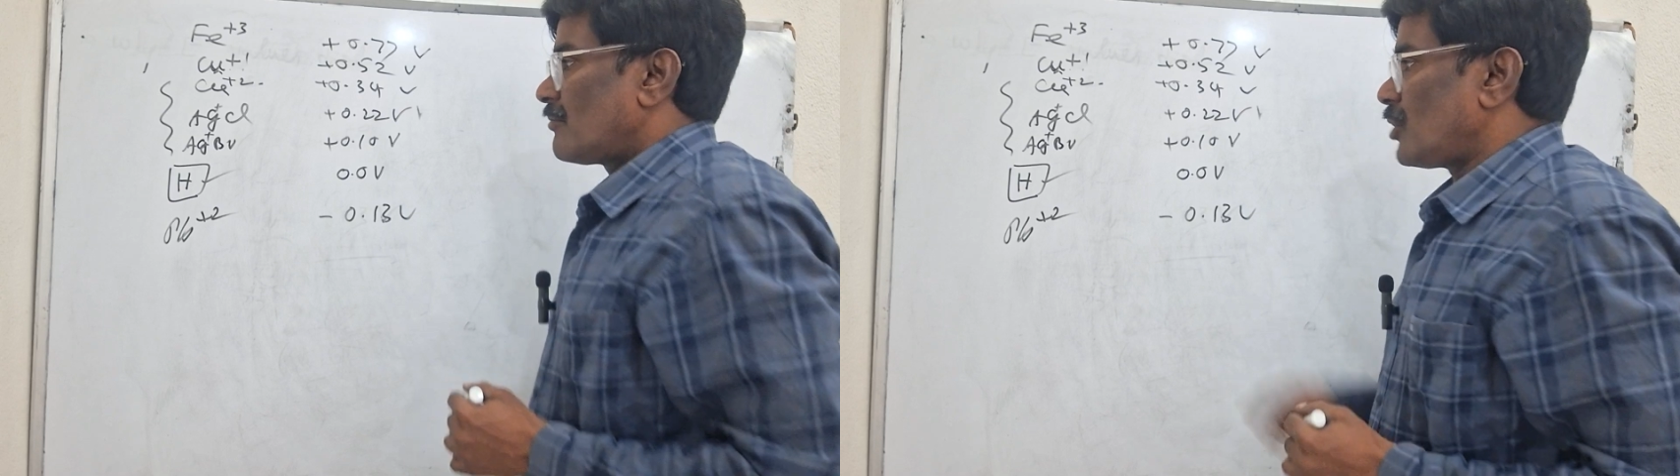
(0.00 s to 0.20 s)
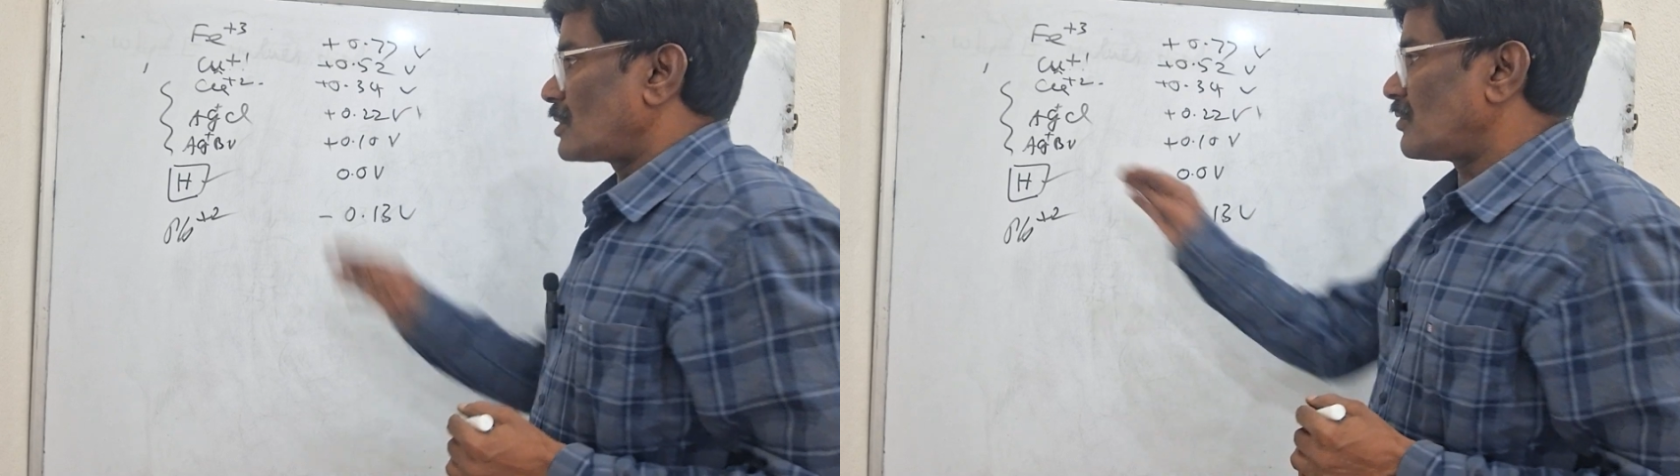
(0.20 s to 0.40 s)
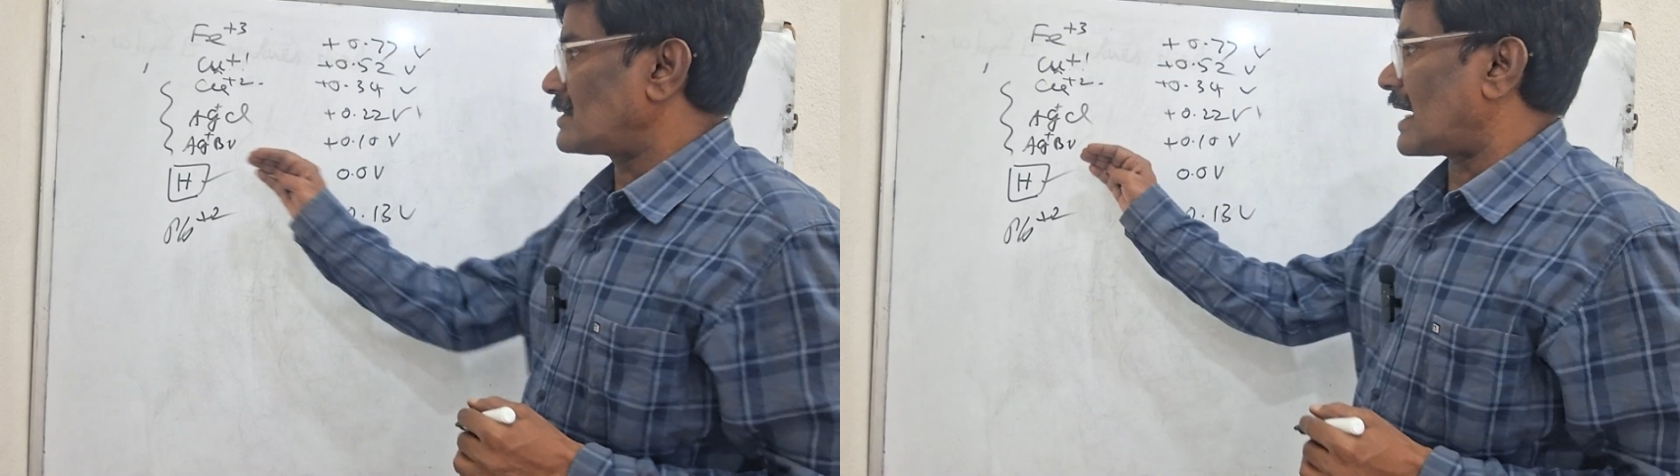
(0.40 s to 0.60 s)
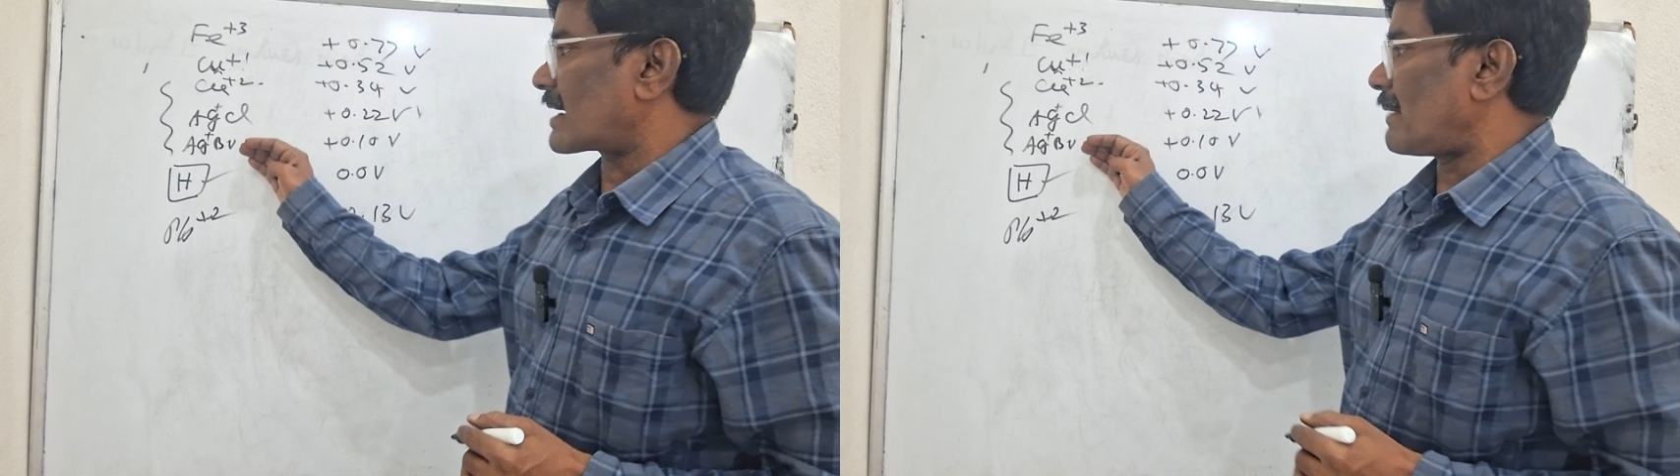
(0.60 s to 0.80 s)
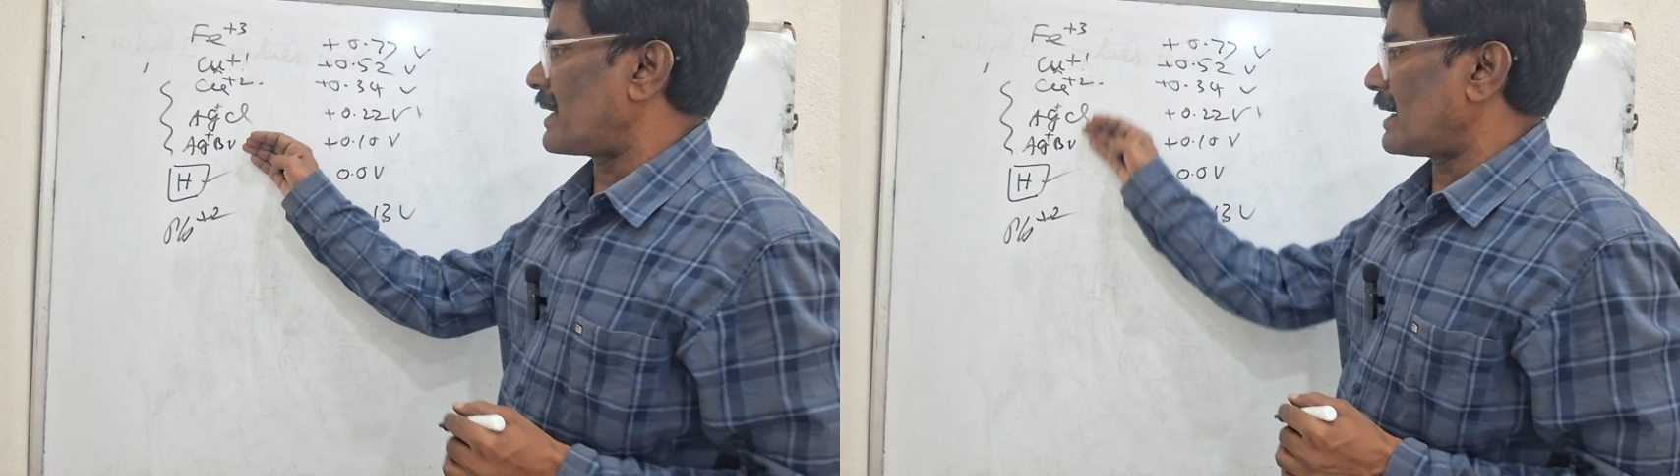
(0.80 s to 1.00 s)
Those which are
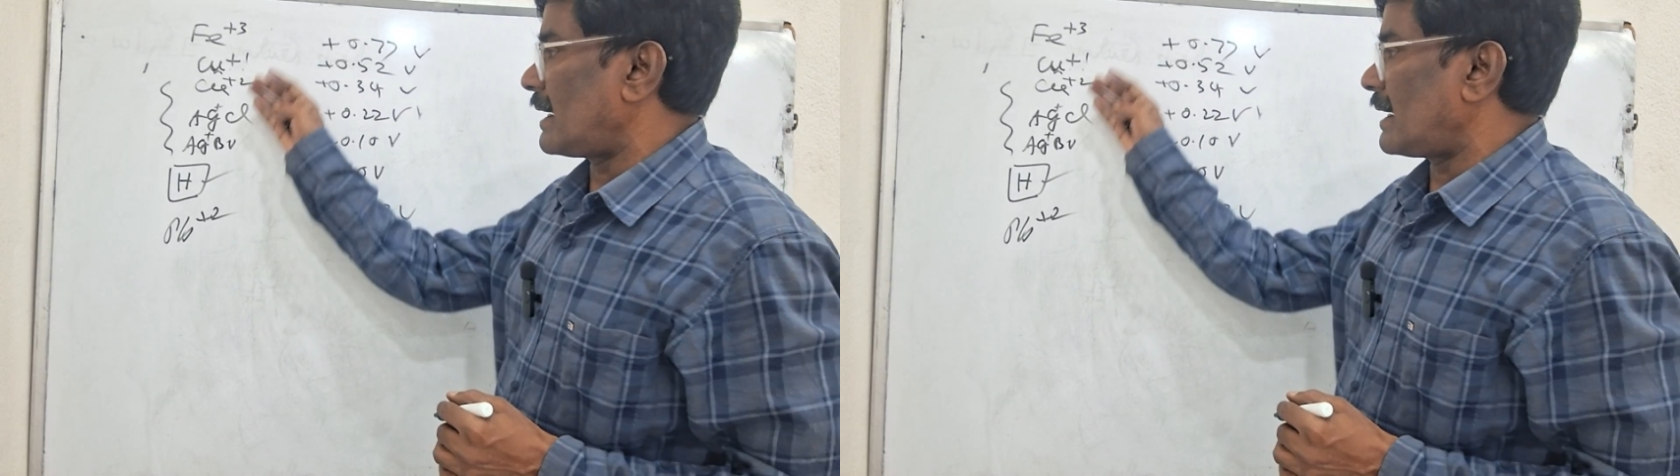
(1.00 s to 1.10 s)
coming